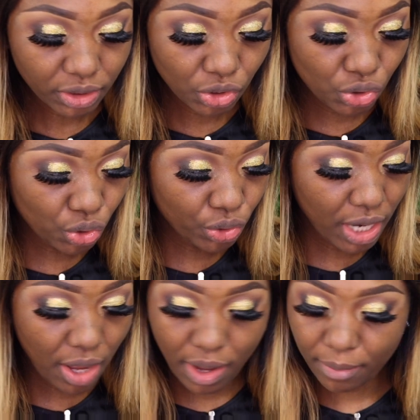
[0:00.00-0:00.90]
So
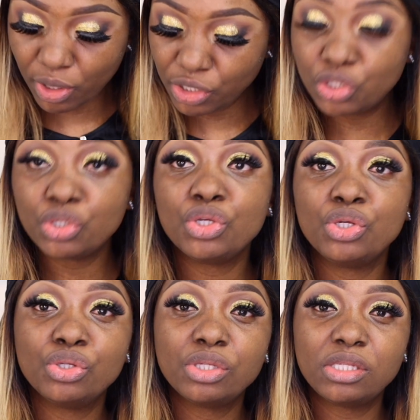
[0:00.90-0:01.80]
now I'm going to
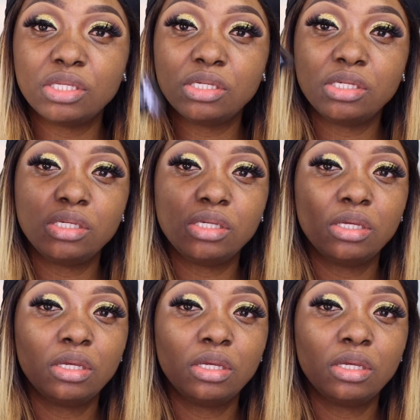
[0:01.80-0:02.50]
use the